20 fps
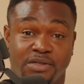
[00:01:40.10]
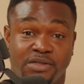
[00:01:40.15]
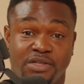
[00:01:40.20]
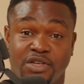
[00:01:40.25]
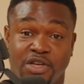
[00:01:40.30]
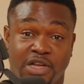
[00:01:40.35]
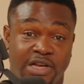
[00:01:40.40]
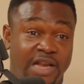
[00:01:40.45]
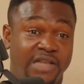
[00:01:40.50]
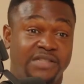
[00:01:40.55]

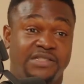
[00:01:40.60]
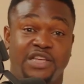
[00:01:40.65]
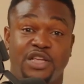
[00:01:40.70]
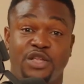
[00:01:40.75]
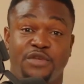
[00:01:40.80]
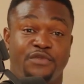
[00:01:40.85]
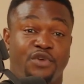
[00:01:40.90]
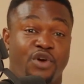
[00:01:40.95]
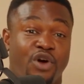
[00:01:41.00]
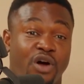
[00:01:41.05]
Let's say
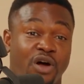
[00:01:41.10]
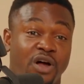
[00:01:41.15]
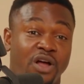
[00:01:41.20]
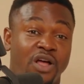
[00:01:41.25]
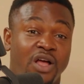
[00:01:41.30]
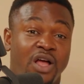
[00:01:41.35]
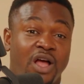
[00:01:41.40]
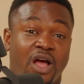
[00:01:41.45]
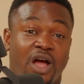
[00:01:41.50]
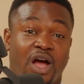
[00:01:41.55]
you've got
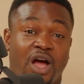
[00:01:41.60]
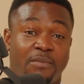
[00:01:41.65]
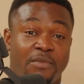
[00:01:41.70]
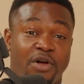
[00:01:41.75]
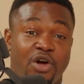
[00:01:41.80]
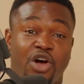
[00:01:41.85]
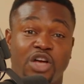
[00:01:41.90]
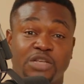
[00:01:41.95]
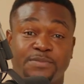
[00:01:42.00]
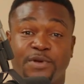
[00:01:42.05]
a
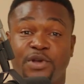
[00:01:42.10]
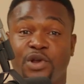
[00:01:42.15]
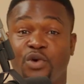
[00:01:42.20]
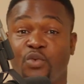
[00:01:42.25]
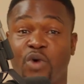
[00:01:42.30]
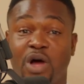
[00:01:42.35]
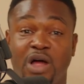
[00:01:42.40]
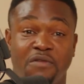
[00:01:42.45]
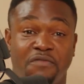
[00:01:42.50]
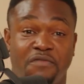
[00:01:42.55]
husband and
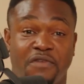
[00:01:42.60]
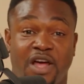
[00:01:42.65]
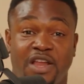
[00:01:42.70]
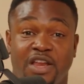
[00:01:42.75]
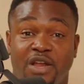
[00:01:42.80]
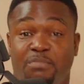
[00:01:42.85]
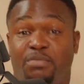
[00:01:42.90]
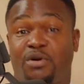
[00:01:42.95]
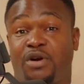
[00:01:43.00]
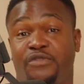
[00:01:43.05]
wife and a
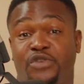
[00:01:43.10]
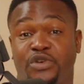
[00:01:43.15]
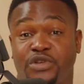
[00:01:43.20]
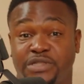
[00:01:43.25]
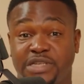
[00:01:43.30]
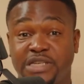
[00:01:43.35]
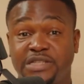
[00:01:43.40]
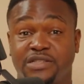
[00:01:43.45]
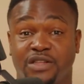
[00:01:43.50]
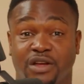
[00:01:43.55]
brother and
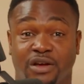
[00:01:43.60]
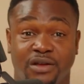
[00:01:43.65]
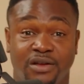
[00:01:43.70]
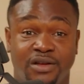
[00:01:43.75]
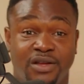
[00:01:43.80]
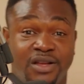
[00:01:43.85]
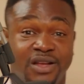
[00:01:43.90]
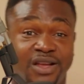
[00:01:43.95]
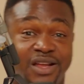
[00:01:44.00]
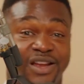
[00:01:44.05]
sister,
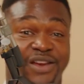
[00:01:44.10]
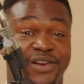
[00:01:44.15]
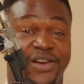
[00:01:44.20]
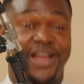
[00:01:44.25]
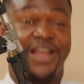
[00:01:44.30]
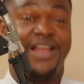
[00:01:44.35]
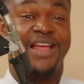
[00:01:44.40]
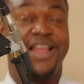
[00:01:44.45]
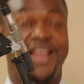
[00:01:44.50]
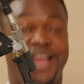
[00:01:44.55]
right?